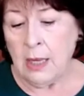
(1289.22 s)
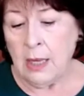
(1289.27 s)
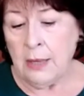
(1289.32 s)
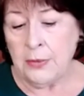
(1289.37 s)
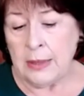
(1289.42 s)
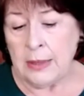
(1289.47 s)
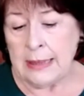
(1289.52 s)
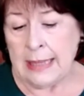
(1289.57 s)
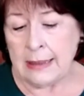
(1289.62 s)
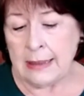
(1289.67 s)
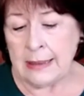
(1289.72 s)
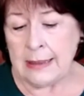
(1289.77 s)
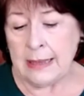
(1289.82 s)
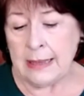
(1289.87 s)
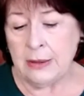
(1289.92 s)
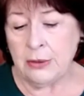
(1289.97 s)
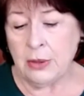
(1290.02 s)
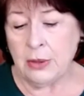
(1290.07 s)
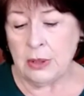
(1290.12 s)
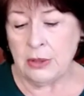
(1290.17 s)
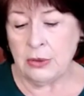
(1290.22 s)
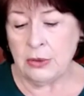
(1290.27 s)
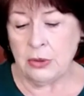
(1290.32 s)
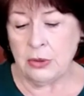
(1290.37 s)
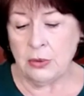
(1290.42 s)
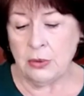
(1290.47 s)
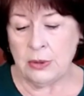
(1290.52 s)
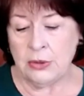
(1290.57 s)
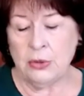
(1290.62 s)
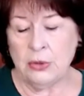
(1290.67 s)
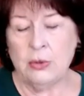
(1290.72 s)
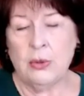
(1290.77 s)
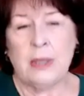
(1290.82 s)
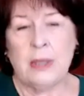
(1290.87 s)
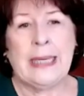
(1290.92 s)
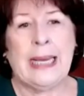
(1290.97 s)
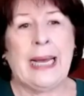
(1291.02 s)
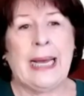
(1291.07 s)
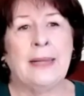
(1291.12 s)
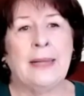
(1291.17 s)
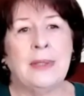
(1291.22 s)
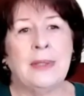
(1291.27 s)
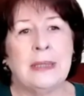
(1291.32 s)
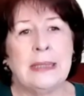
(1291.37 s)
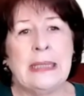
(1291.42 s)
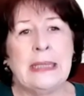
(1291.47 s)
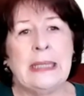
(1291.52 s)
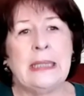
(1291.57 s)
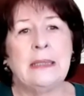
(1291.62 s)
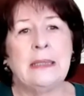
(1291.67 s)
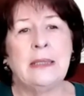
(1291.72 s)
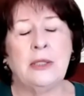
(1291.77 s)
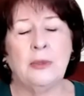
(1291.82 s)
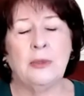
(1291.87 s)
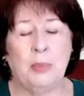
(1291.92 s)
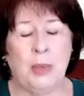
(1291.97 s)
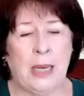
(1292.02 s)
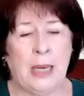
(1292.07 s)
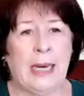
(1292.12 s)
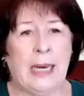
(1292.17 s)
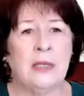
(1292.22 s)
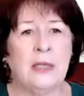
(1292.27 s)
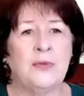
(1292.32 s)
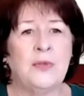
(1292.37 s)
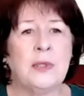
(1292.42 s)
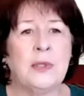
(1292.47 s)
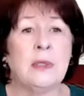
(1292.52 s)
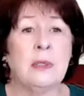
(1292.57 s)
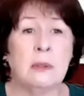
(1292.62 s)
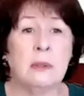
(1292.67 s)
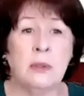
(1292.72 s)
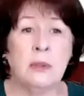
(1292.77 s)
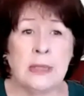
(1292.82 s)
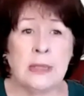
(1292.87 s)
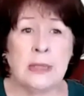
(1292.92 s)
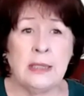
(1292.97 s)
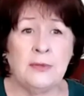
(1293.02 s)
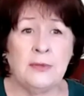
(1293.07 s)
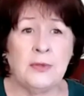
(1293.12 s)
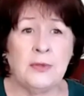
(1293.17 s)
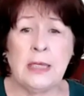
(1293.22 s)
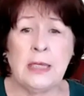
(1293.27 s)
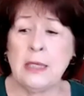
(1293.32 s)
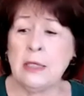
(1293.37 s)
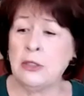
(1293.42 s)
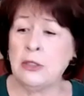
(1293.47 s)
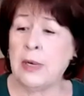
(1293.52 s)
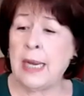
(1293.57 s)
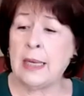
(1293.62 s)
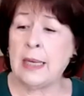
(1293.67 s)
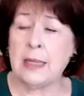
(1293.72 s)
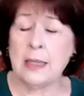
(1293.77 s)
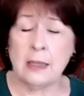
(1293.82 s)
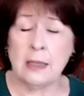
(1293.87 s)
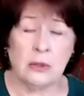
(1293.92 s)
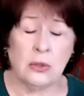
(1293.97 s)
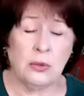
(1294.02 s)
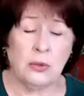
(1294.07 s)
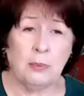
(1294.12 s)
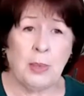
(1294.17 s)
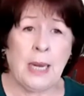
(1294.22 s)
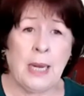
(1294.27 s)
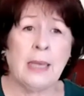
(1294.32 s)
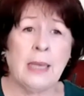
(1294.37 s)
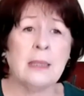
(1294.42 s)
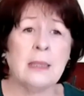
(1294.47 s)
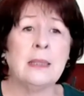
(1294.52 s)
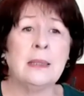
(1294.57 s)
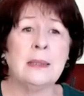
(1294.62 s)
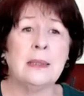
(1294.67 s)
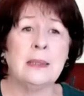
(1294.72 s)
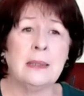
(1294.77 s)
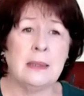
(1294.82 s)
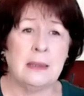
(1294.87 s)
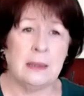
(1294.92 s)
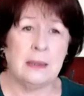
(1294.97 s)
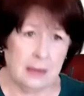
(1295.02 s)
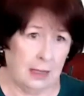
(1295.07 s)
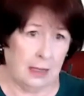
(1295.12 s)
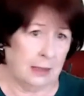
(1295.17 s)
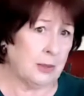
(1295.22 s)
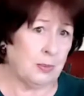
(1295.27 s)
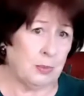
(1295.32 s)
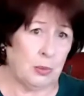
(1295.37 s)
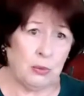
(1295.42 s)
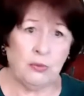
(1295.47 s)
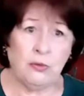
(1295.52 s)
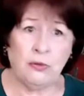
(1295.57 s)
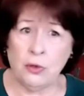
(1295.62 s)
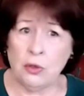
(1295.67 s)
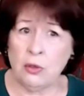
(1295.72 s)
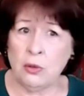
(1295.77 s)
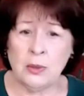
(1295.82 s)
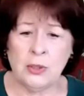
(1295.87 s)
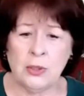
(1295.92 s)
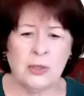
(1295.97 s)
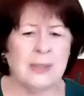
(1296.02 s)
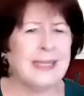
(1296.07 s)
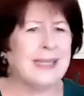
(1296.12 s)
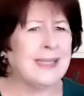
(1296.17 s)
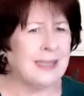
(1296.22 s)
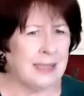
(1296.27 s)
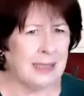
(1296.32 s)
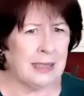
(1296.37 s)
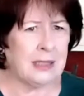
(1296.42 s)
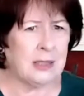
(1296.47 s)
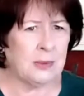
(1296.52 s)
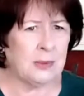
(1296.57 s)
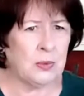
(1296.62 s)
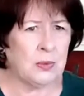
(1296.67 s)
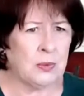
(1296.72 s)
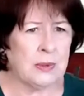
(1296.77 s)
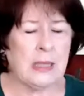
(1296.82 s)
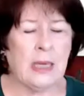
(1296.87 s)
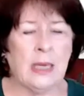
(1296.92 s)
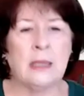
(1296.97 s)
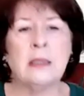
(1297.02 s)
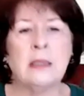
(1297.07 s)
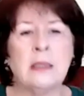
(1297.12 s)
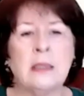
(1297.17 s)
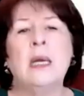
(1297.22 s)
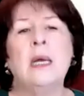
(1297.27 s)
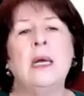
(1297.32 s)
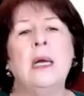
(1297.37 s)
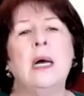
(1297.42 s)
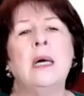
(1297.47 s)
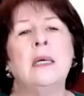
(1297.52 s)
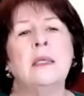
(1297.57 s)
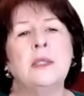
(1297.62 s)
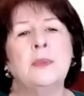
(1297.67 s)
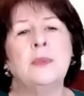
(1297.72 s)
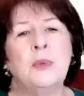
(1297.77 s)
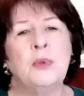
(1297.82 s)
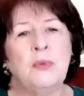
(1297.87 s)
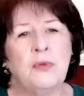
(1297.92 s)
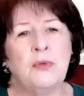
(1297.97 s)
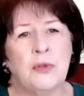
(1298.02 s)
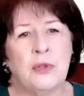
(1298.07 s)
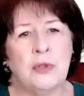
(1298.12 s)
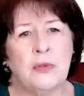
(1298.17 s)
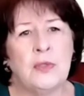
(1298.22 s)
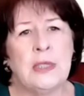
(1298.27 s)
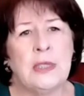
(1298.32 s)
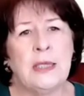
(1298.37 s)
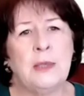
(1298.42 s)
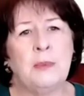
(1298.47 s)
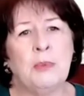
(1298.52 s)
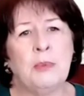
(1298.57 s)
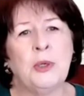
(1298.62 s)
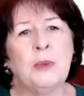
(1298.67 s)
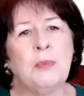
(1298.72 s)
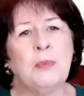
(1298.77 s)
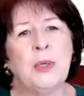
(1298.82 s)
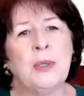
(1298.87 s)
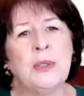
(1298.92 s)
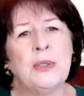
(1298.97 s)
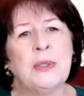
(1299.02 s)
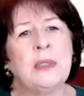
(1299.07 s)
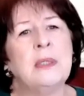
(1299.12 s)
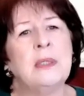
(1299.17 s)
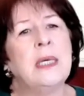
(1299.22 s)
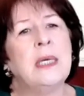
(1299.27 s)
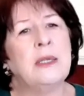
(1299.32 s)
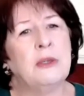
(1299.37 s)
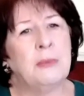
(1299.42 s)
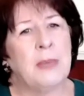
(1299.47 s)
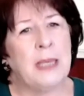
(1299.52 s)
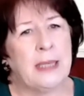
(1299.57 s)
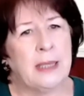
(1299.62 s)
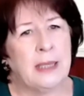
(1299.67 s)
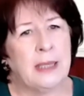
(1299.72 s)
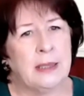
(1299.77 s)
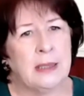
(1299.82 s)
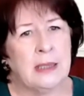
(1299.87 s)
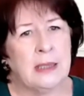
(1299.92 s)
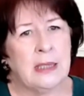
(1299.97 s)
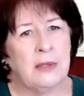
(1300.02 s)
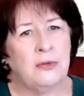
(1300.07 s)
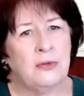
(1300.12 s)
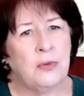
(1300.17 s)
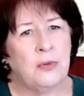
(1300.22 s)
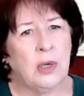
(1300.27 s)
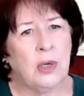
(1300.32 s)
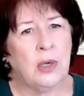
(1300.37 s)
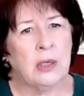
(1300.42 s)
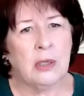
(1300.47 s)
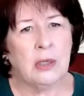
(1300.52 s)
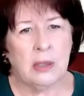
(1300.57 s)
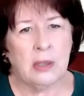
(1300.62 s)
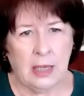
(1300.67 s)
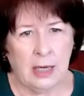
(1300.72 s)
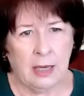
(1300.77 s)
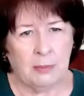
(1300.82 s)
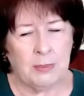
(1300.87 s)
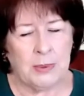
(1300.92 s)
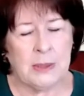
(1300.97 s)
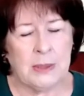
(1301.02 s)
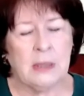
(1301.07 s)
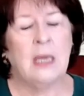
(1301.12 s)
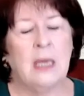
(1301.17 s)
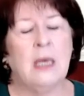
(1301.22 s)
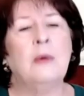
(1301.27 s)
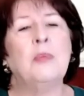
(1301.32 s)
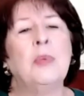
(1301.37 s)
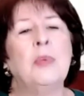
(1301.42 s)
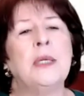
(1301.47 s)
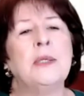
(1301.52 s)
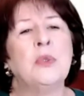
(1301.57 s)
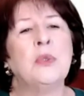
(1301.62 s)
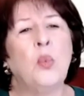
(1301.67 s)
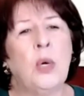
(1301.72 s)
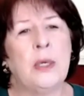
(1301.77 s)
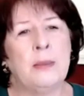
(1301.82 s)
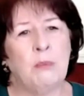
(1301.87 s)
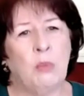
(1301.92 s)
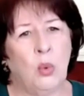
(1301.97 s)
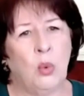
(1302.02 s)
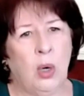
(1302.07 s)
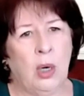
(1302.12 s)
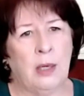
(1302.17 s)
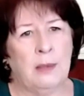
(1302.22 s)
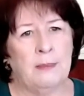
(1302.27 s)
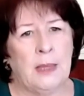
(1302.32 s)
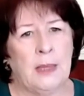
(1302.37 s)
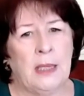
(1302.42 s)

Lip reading: The next thing you're going to do is you're going to add the tea to the pot. If it's a loose leaf tea and you're adding it to a pot, it's a spoonful, which is like a teaspoon size, a spoonful of tea per person that you're making the tea for, or cups, plus one more.